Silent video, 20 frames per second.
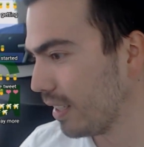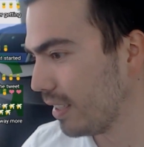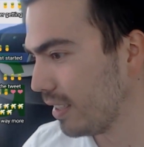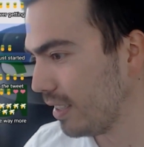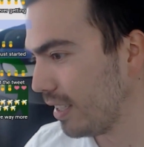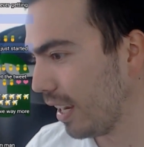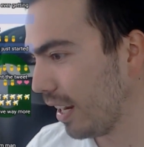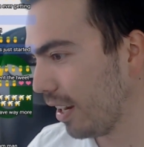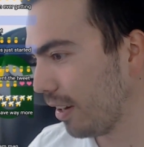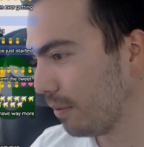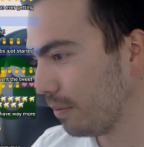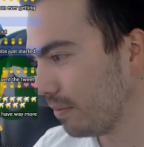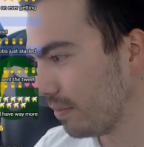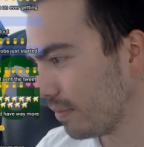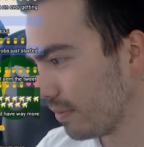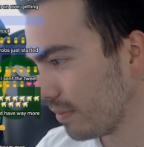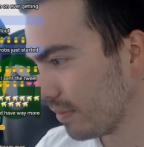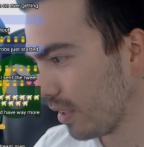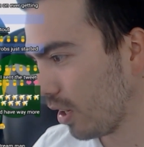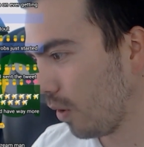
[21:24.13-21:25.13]
Damn.
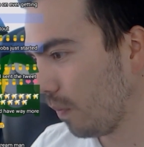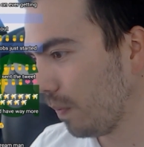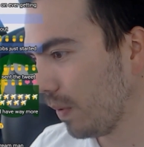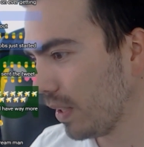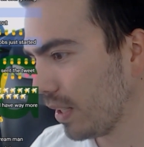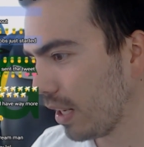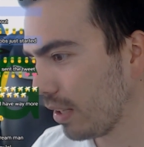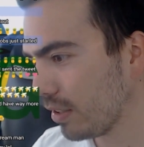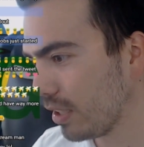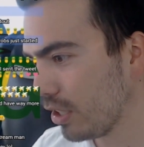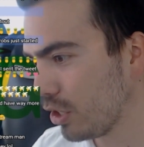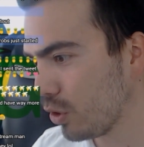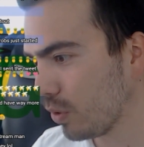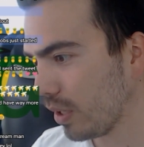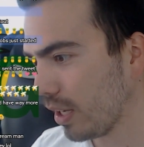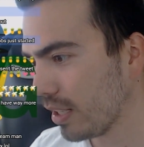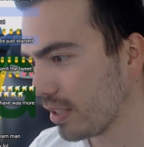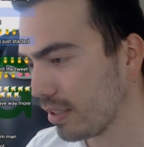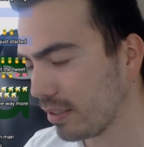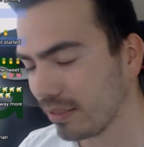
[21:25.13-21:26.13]
Hopefully that'll teach you a
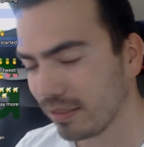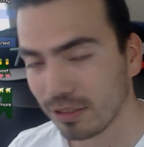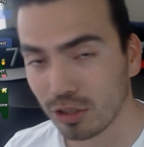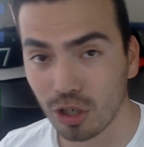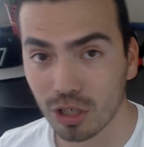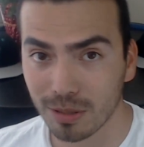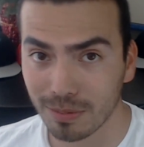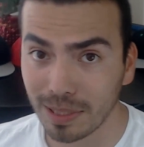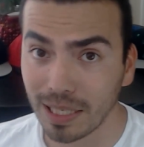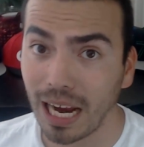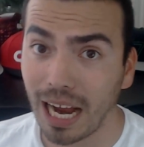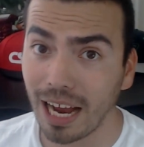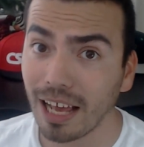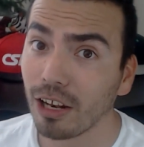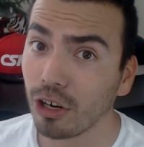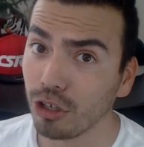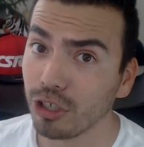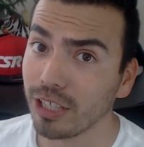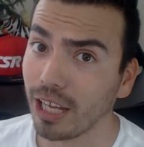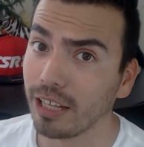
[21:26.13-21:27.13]
lesson. Trust me, I
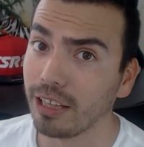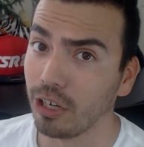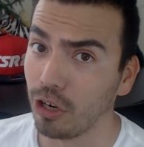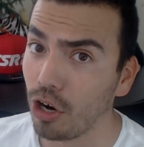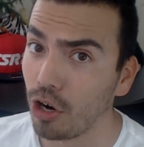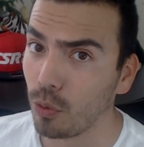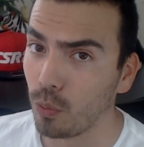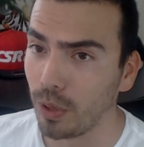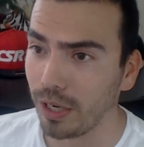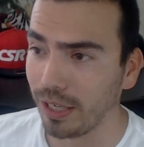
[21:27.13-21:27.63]
learned that the hard way.